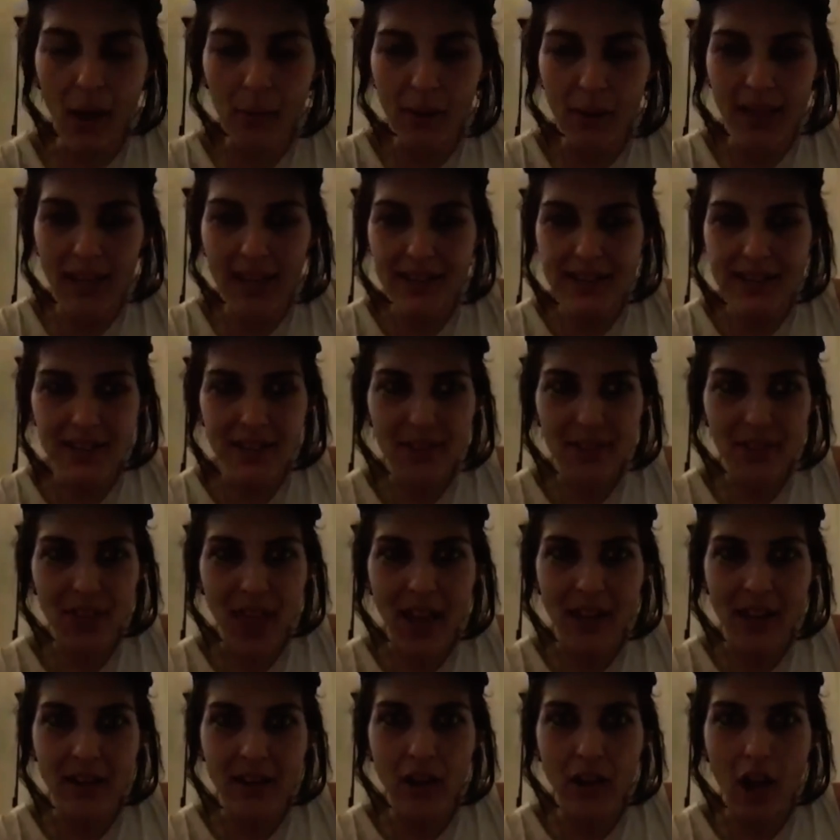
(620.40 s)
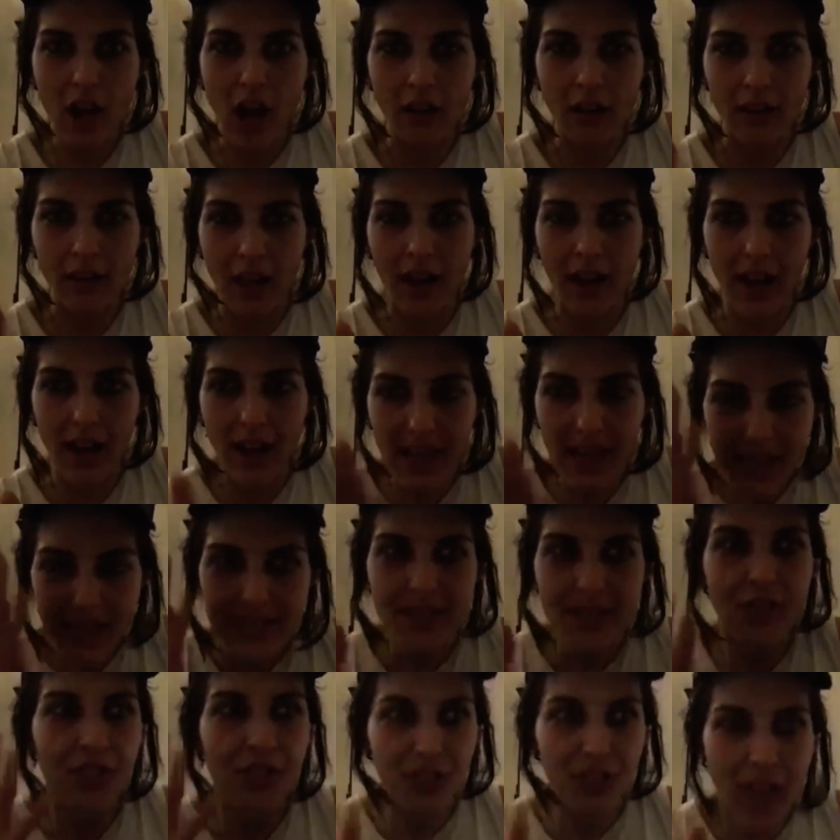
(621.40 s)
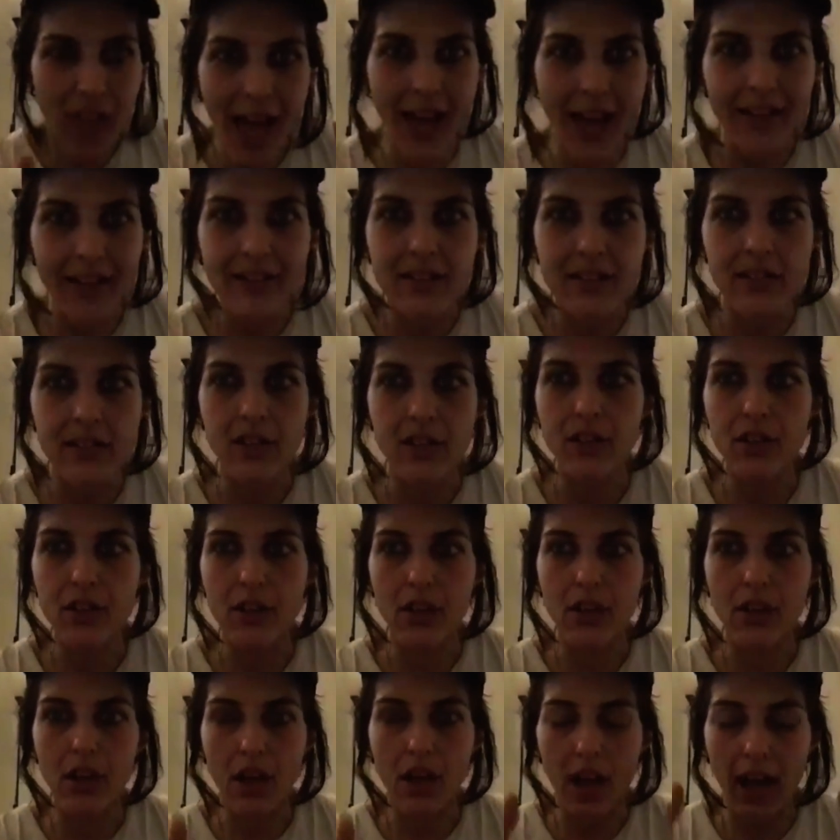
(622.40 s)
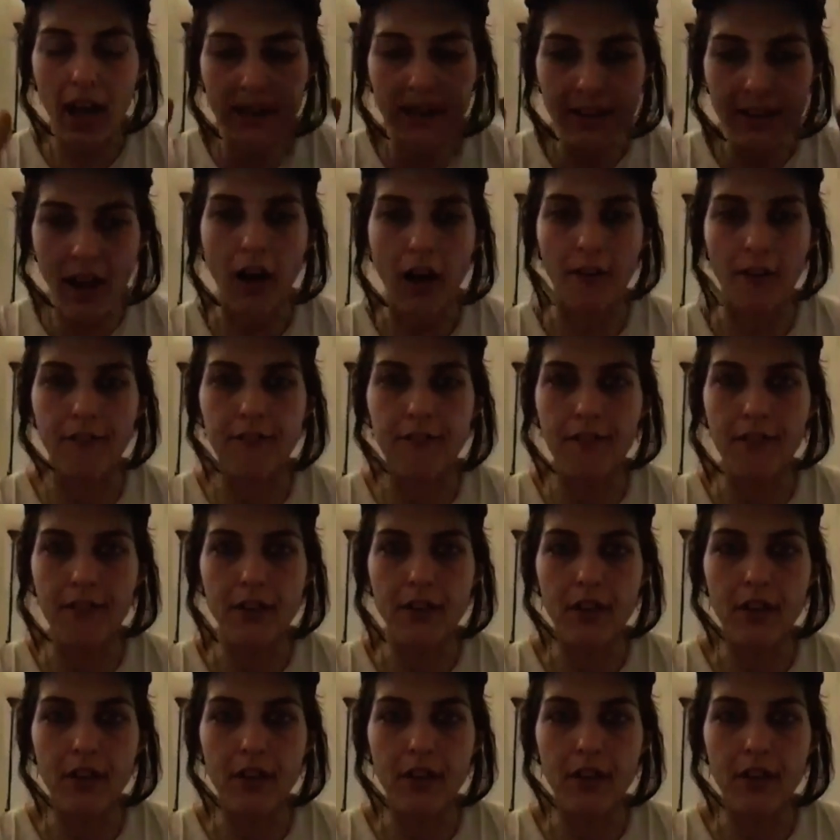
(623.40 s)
I mean, isn't that a lot, isn't that enough?